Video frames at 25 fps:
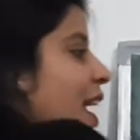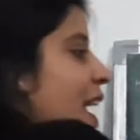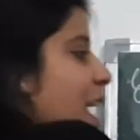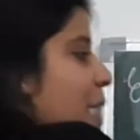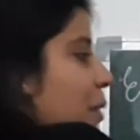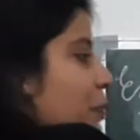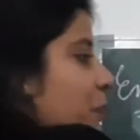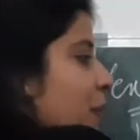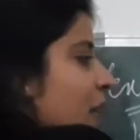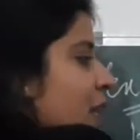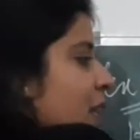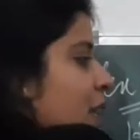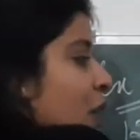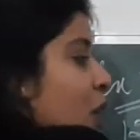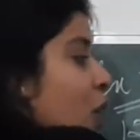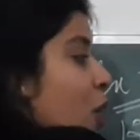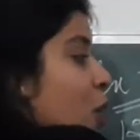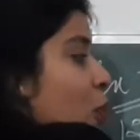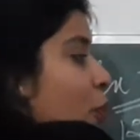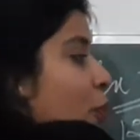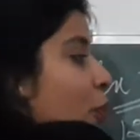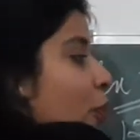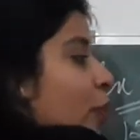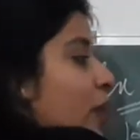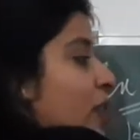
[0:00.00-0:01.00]
AP,
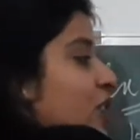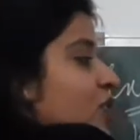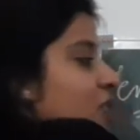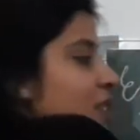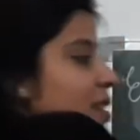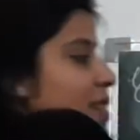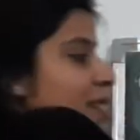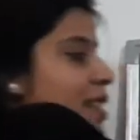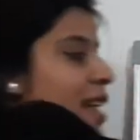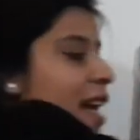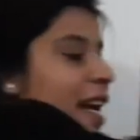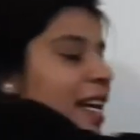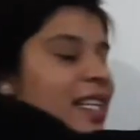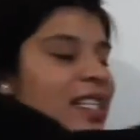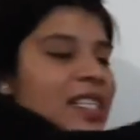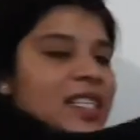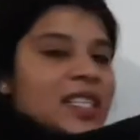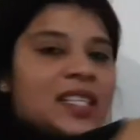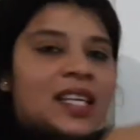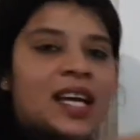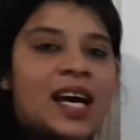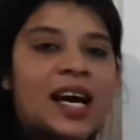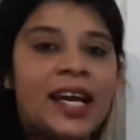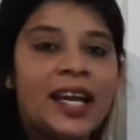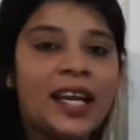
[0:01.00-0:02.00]
which is
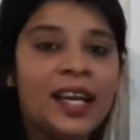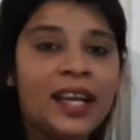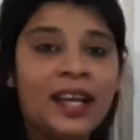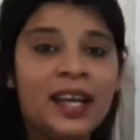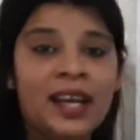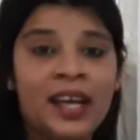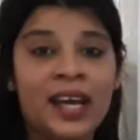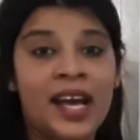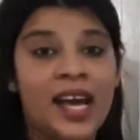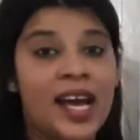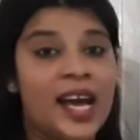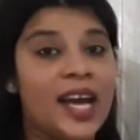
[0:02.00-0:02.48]
99.